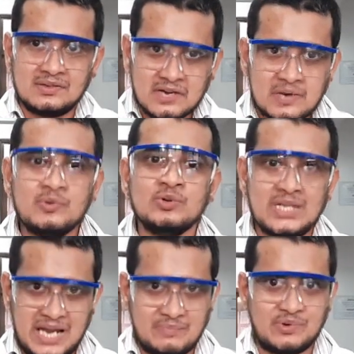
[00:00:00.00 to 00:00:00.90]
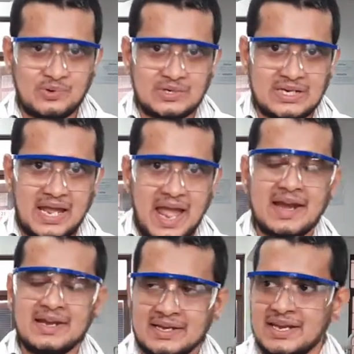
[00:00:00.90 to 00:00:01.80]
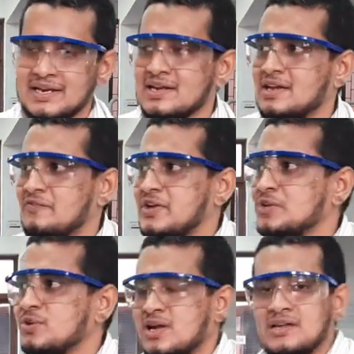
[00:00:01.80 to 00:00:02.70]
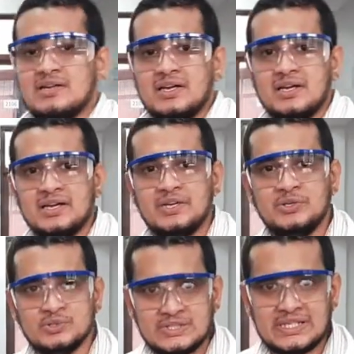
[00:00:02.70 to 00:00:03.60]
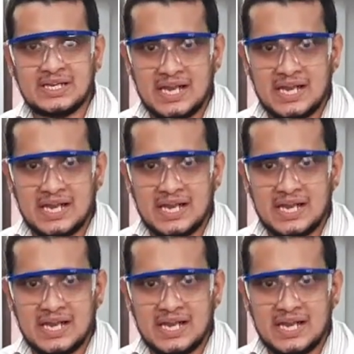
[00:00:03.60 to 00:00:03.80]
remove the lab coat. And again, when you are using a